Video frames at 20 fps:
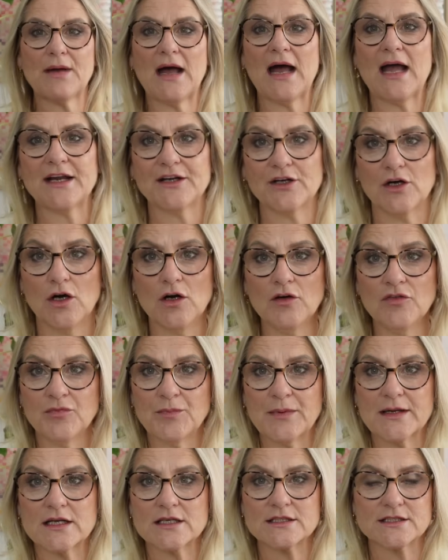paid off,
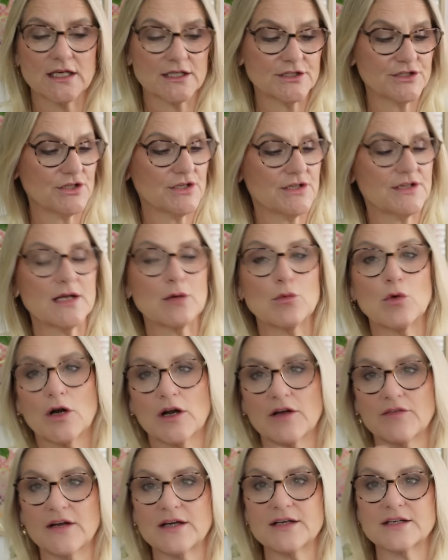because I do think what
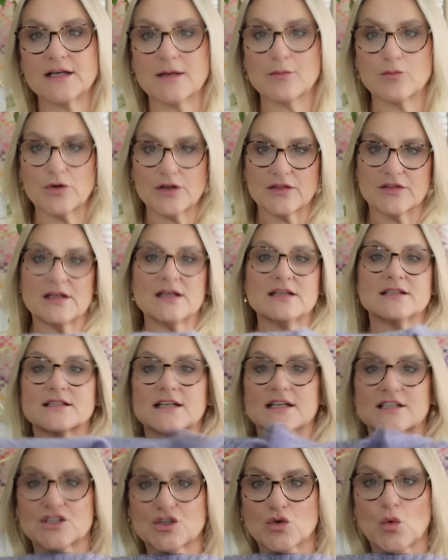I've ended up with is
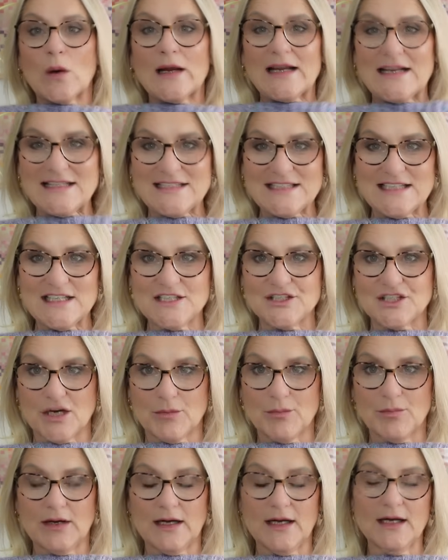a tweedy
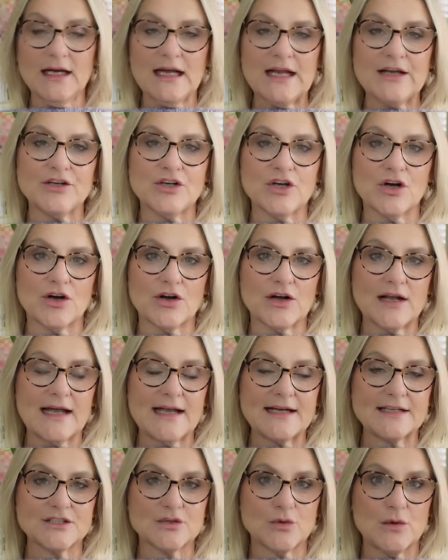jumper and not
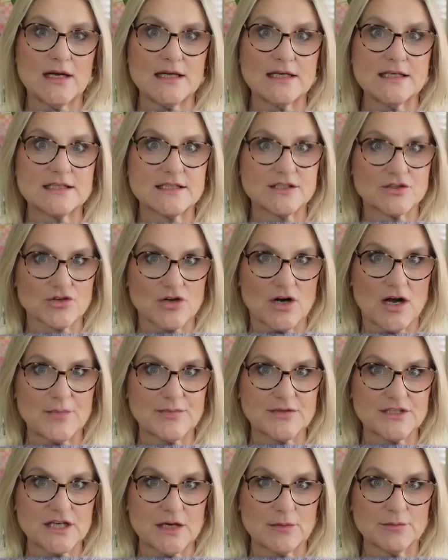a tweedy
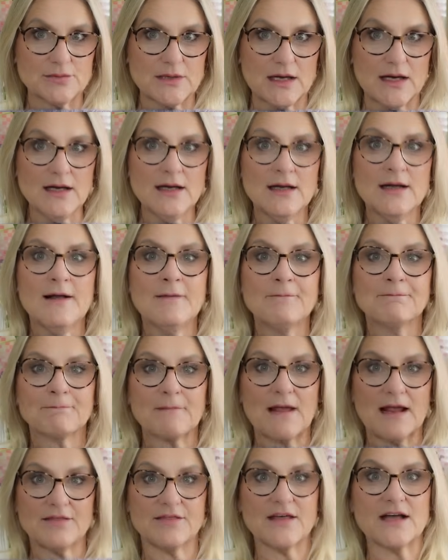stripe jumper,
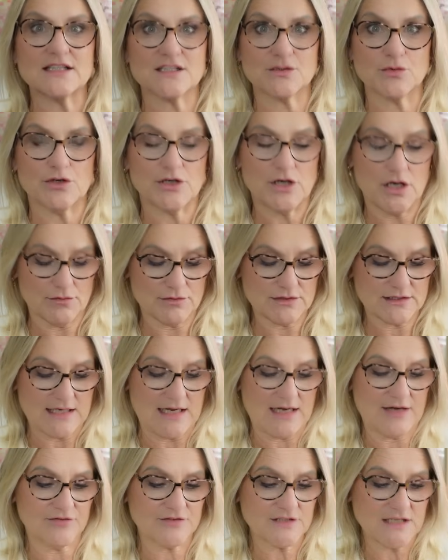and that's what I was
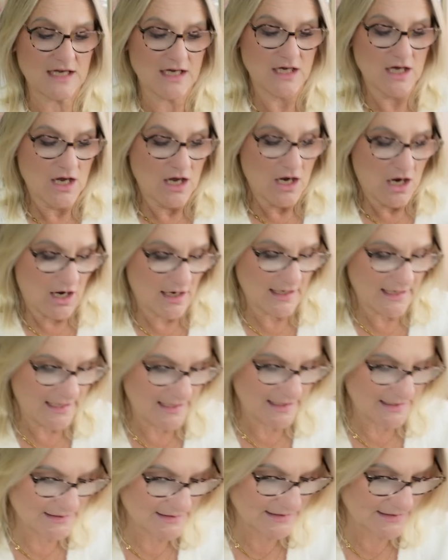after. I
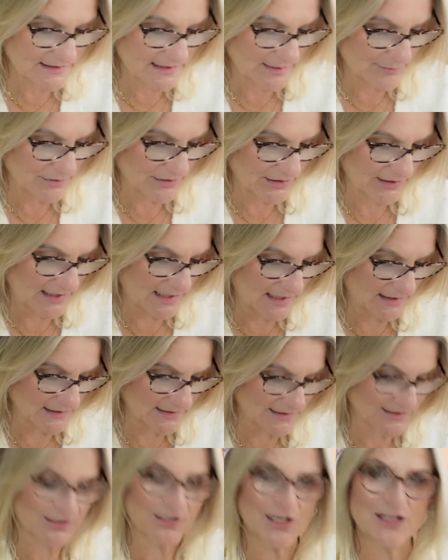hid some of the
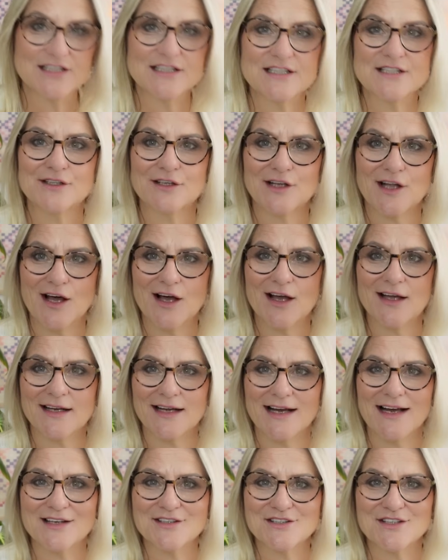colours that I didn't like
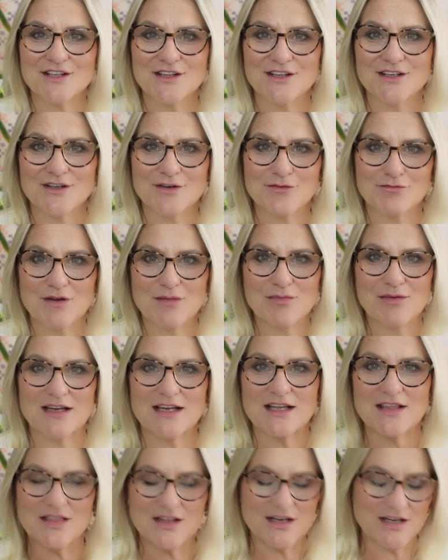under the
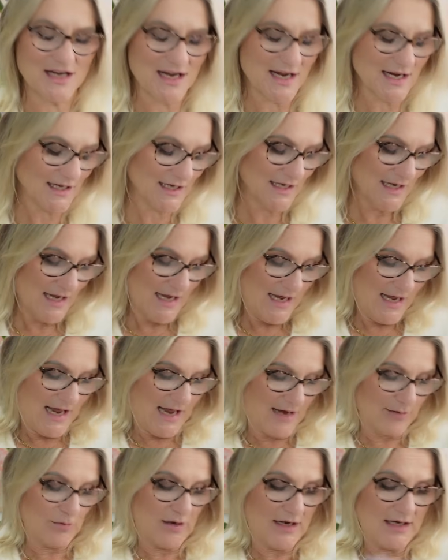ribbing in the neck,
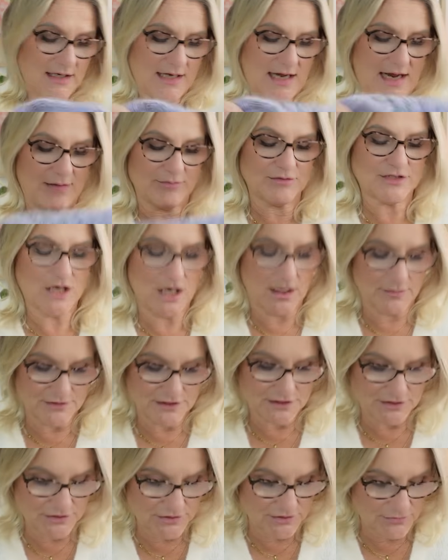and when it came time
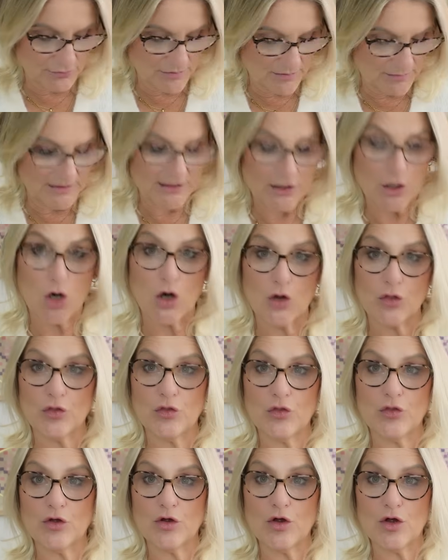to do the ribbing
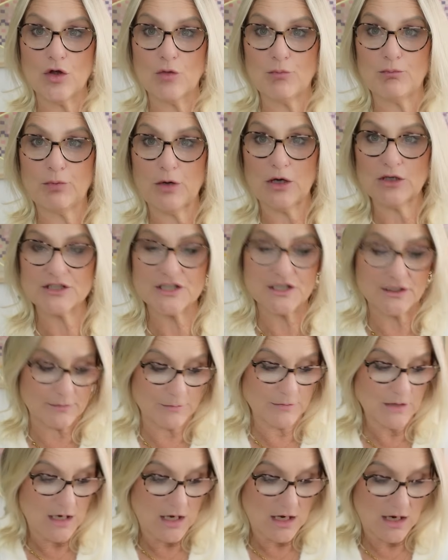on the
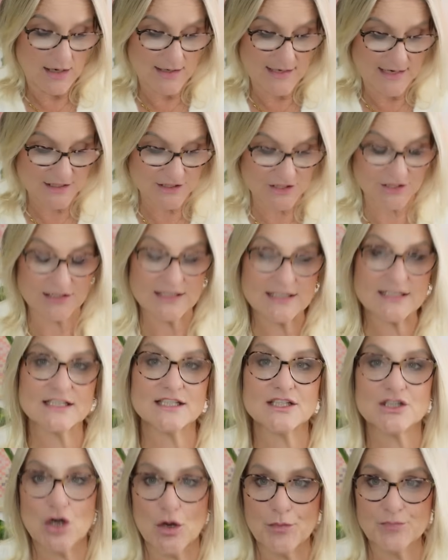bottom, I actually
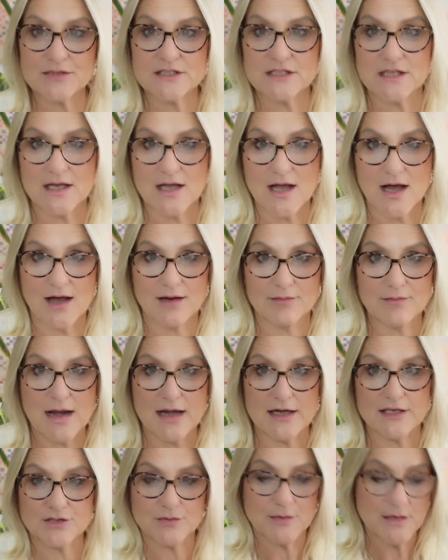stopped the yarn
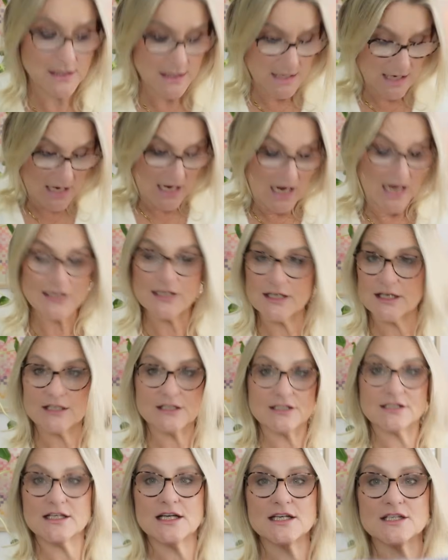management, and you
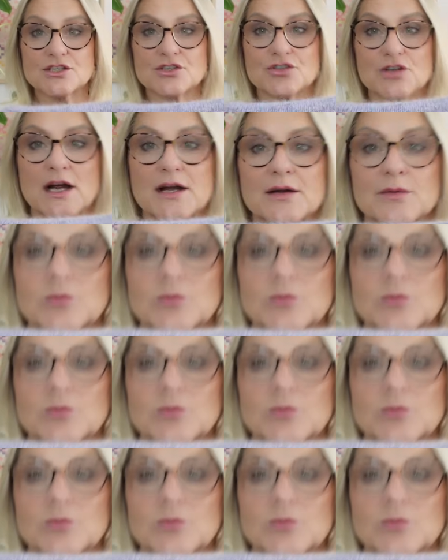can see straight